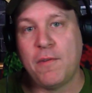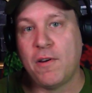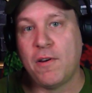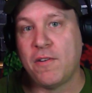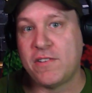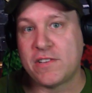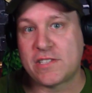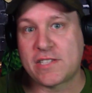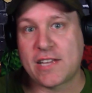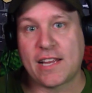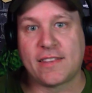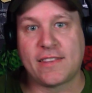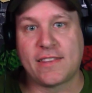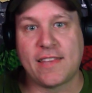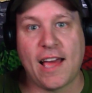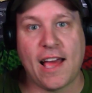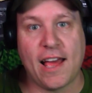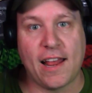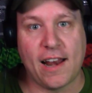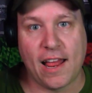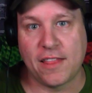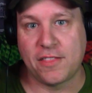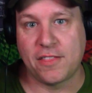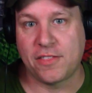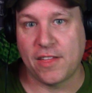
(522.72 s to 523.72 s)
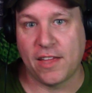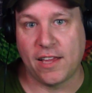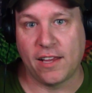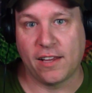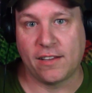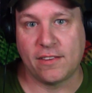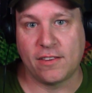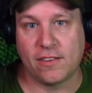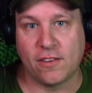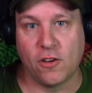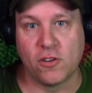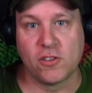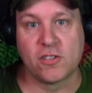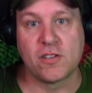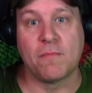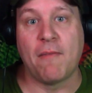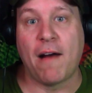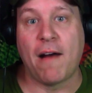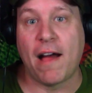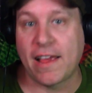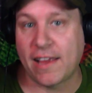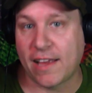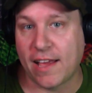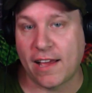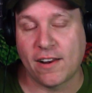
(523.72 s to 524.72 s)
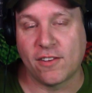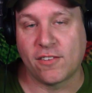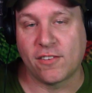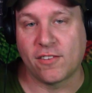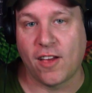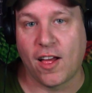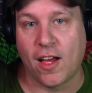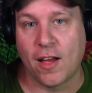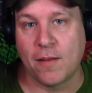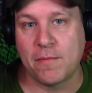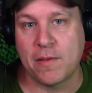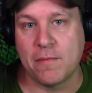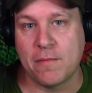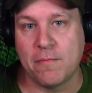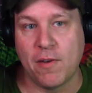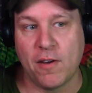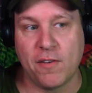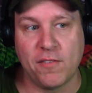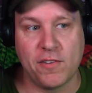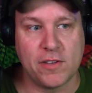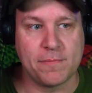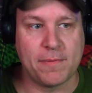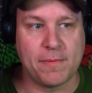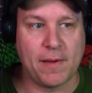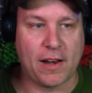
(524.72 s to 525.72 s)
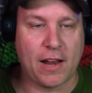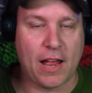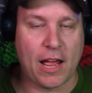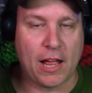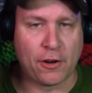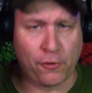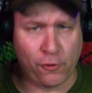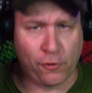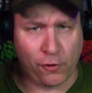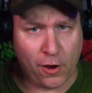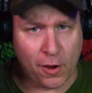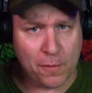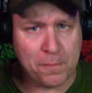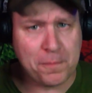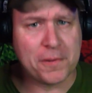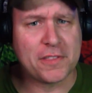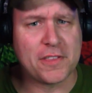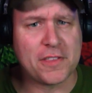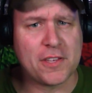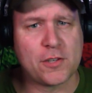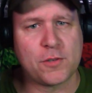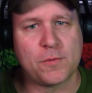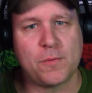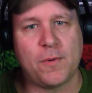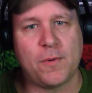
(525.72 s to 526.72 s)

movies like that. I think those are my kind of zombie movies. But I grew up with this